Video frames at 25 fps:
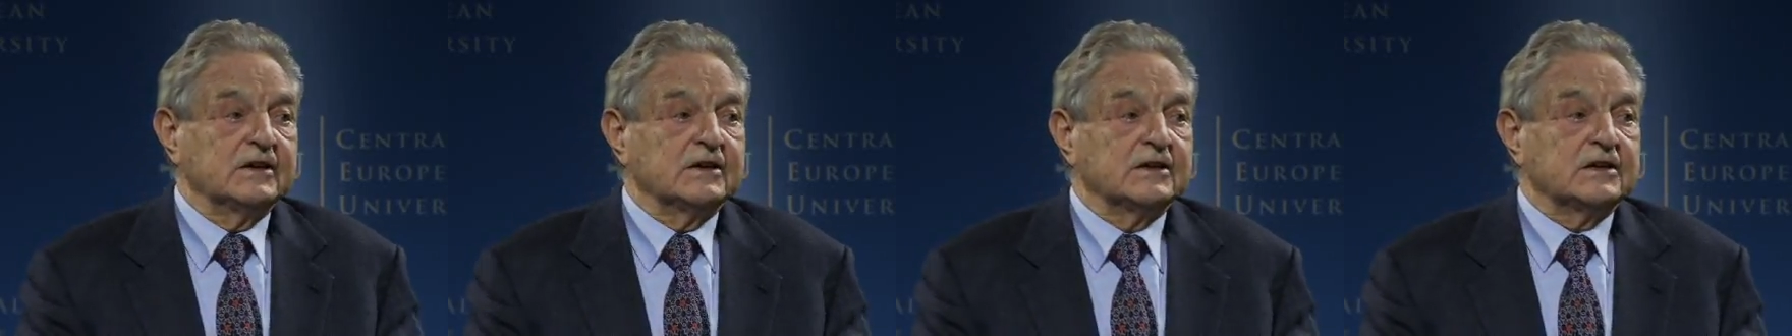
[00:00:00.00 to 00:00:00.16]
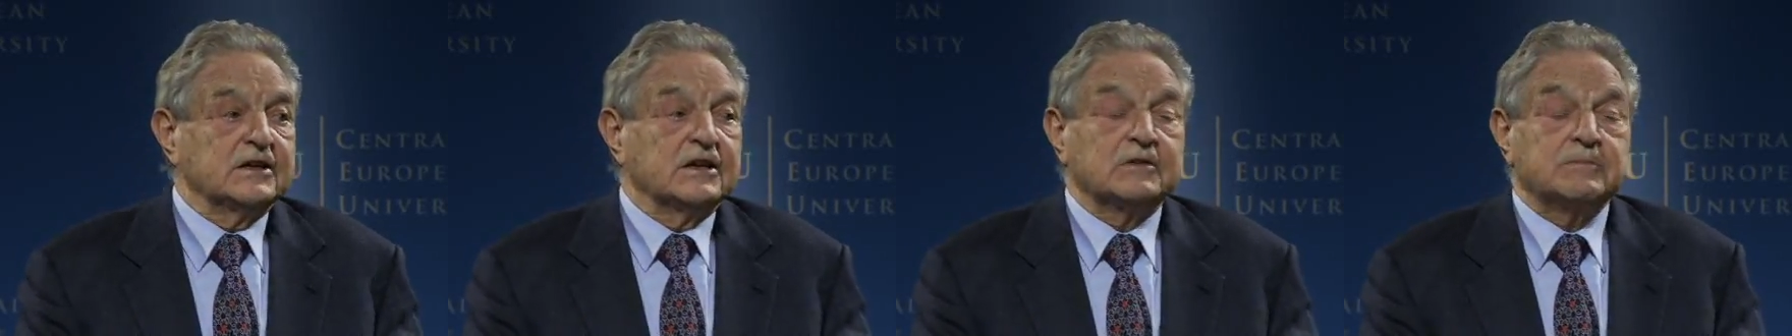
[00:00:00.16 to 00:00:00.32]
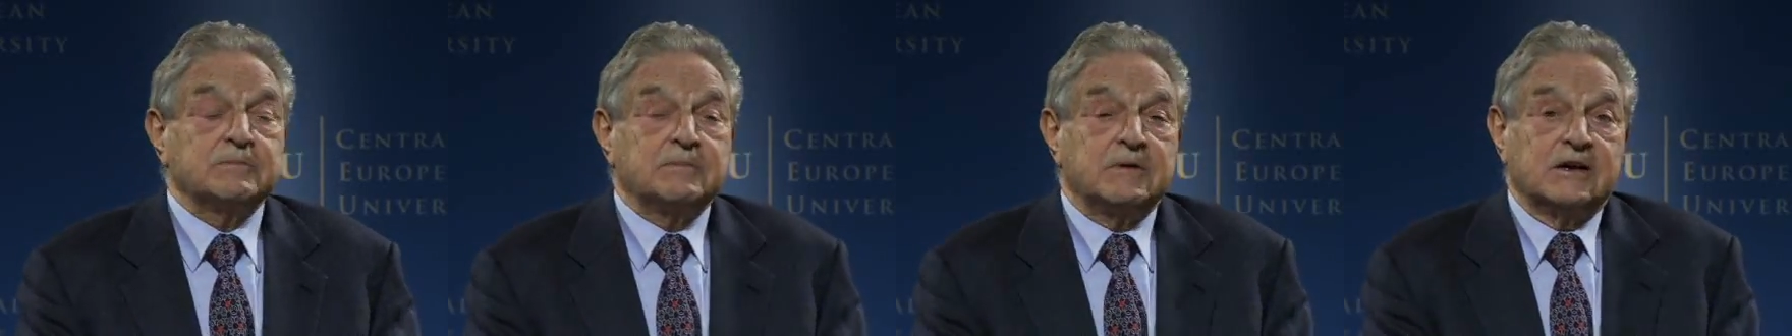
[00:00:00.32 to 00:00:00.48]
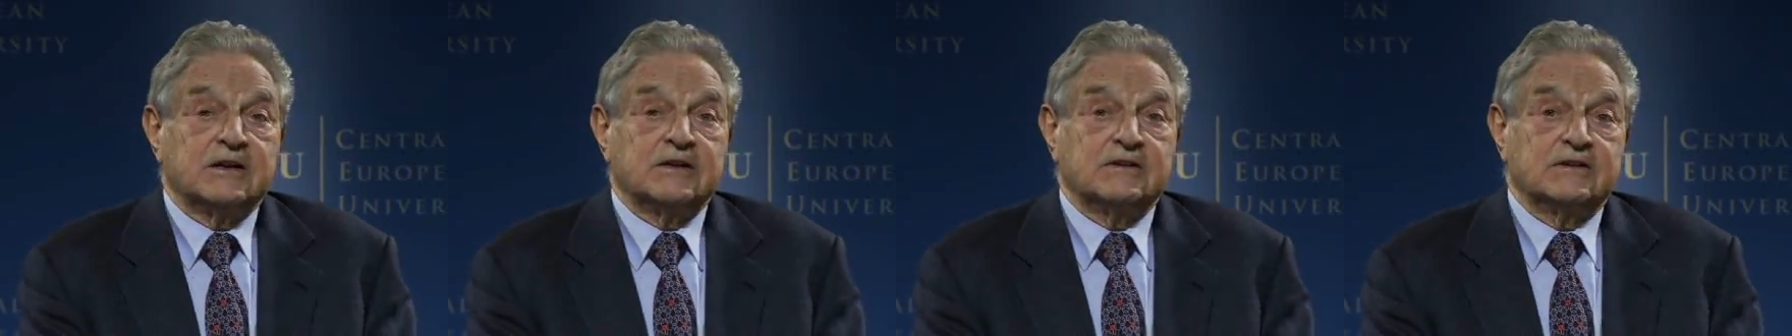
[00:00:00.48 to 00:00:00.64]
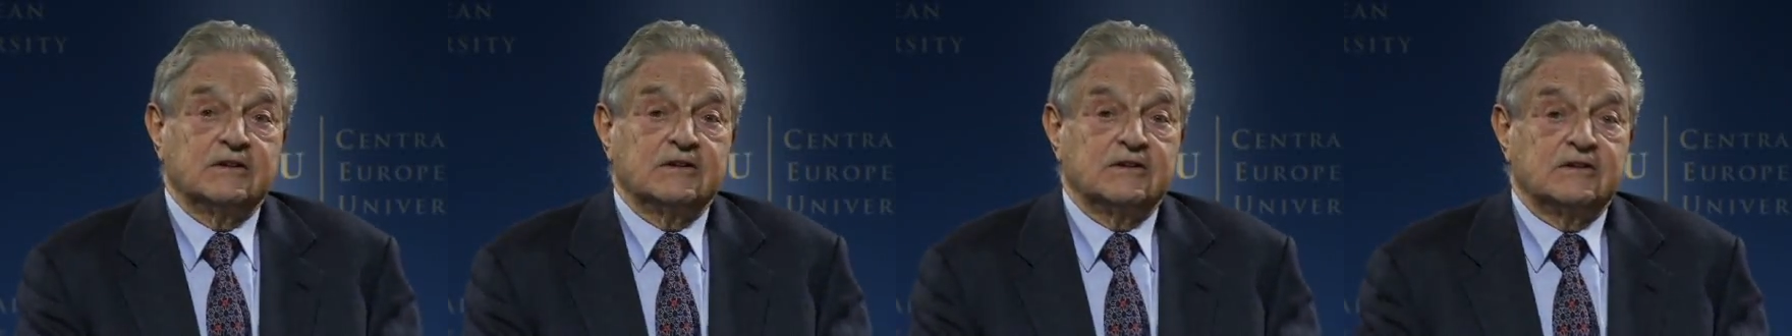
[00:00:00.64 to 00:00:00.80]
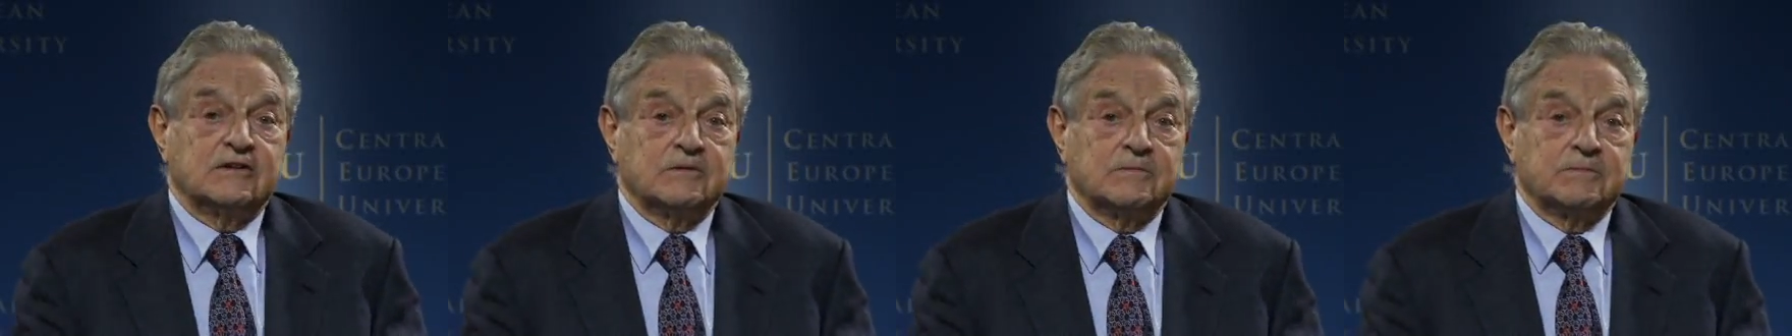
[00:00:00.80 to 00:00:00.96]
that
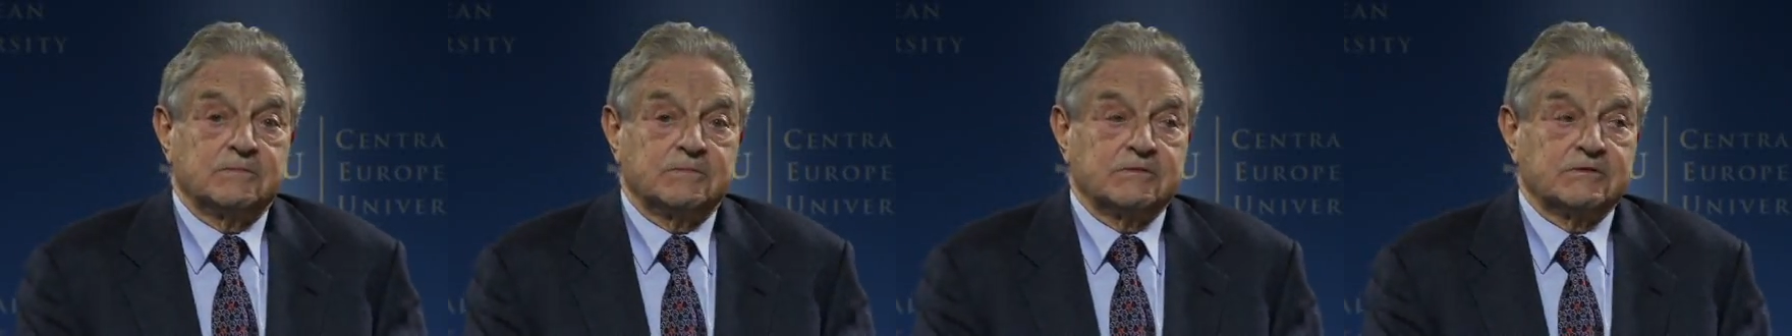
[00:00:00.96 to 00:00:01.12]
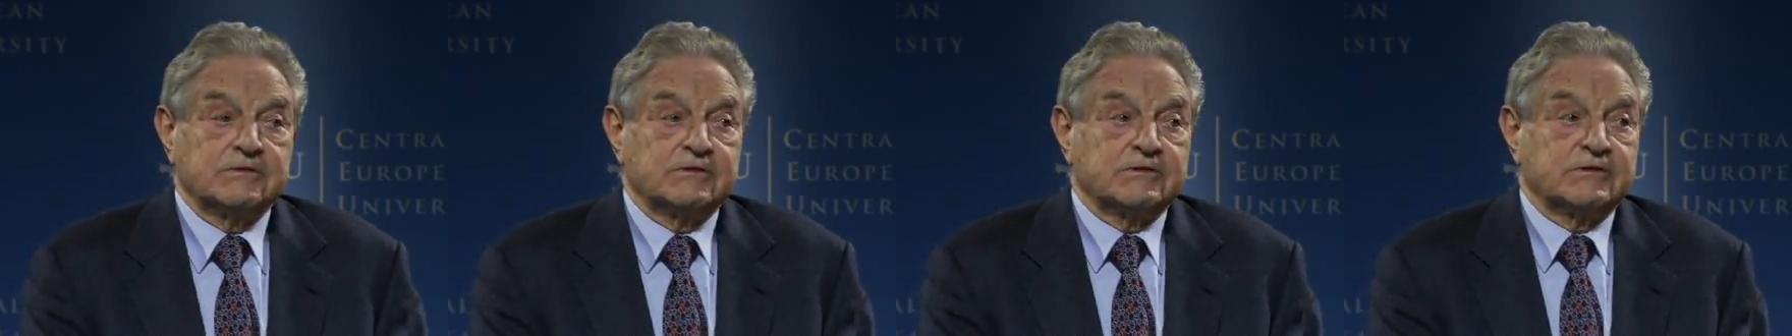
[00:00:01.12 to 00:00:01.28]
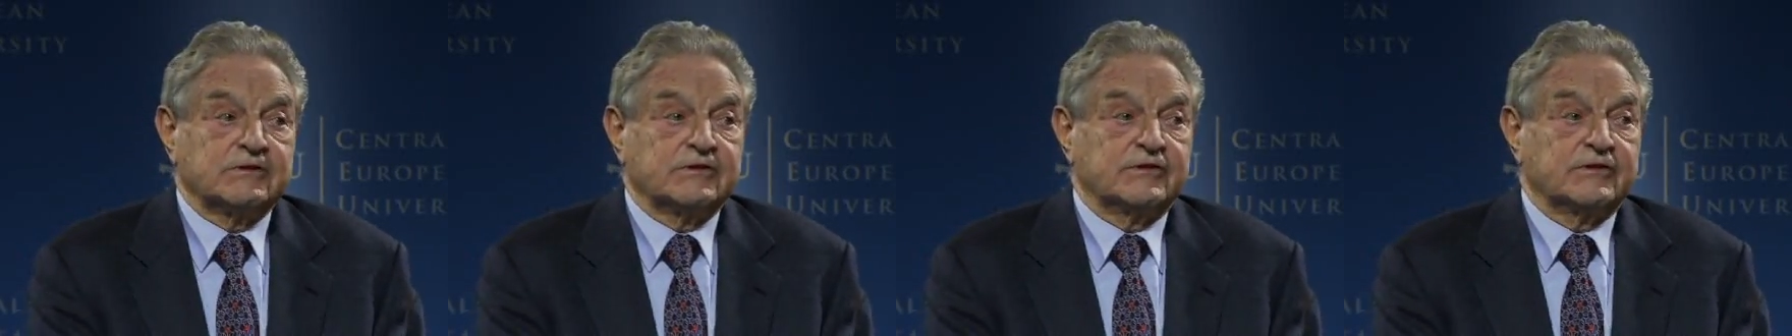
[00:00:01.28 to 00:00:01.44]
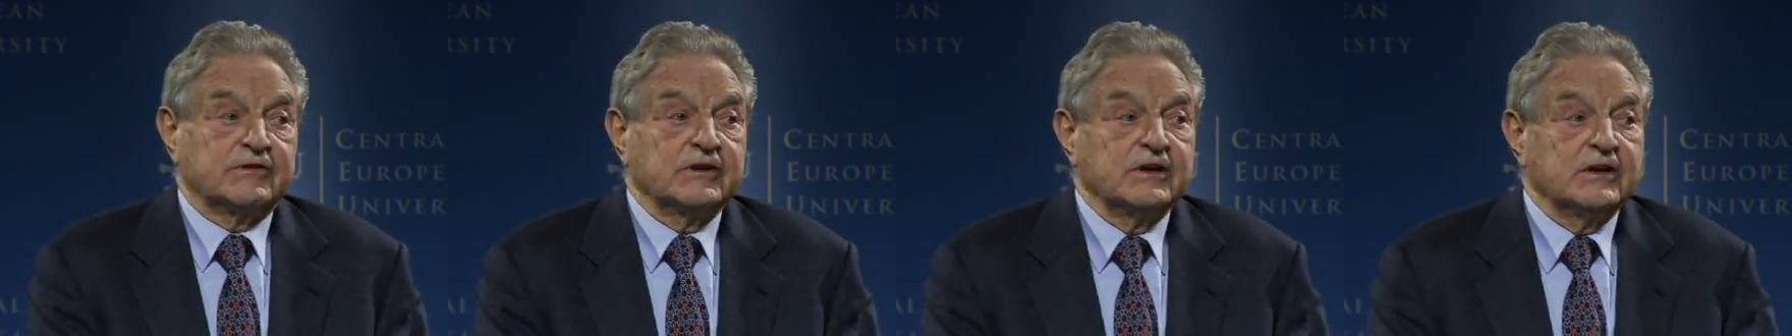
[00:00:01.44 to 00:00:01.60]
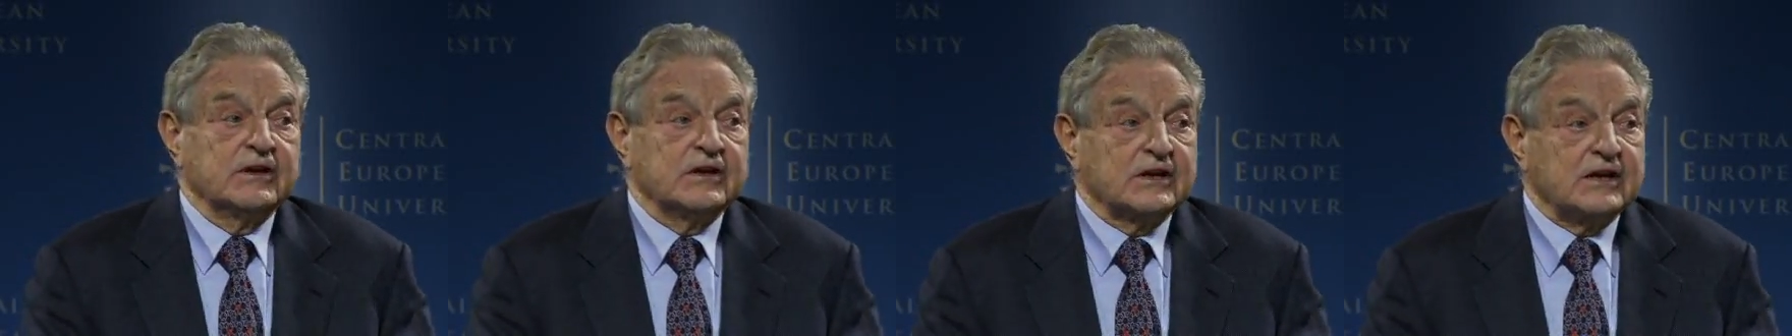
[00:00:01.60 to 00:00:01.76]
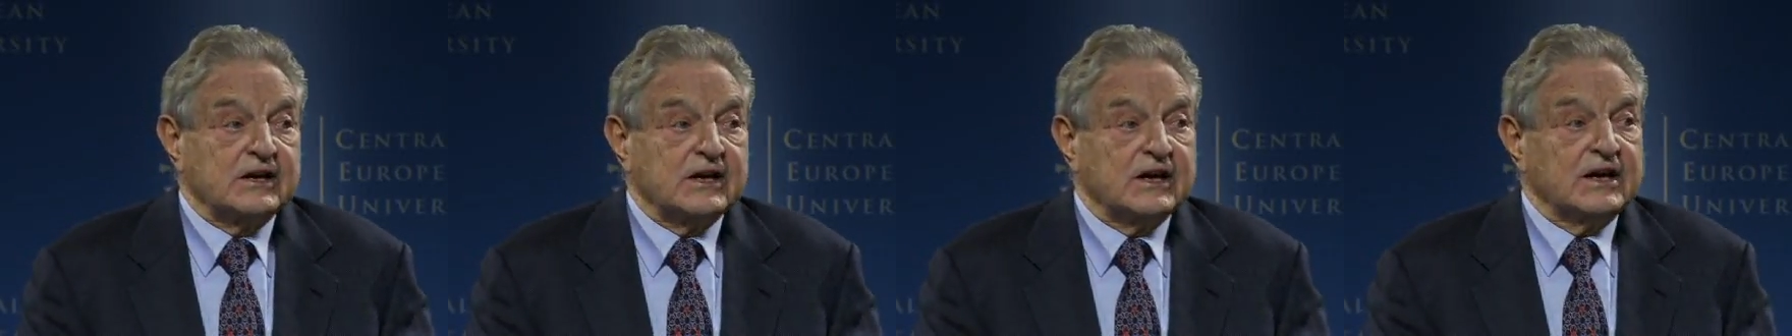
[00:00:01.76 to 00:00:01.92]
participants
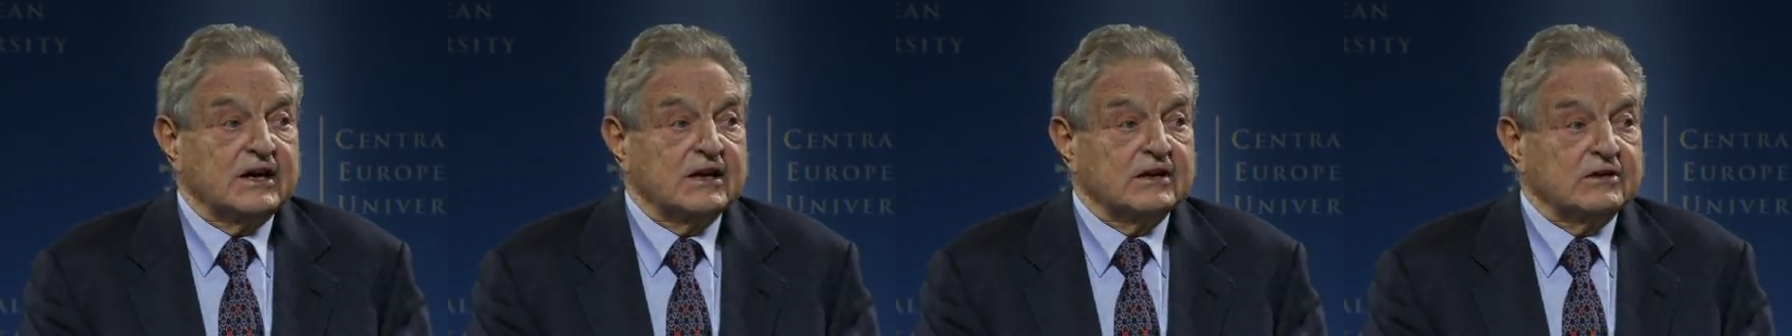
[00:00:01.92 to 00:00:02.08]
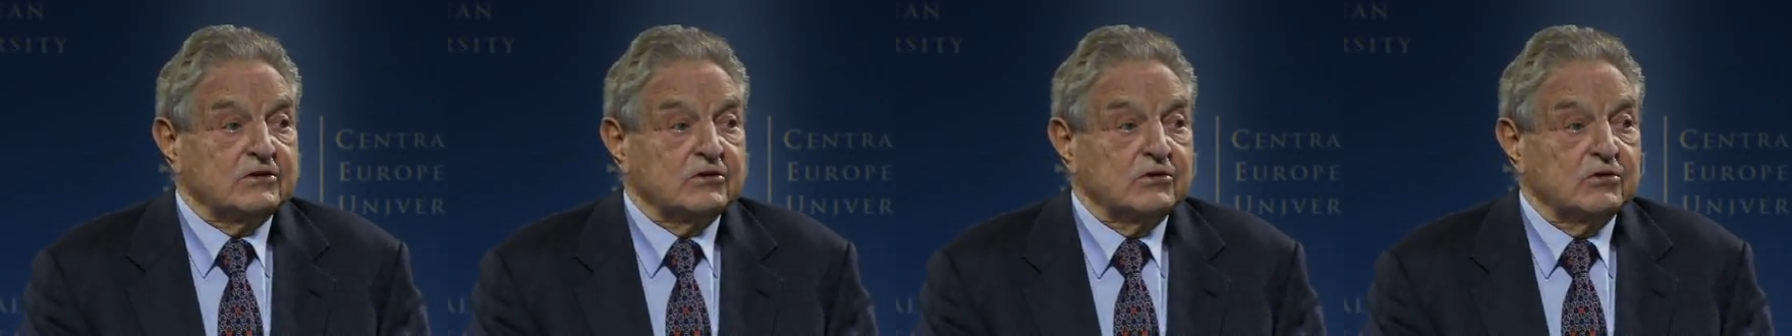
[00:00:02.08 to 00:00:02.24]
can't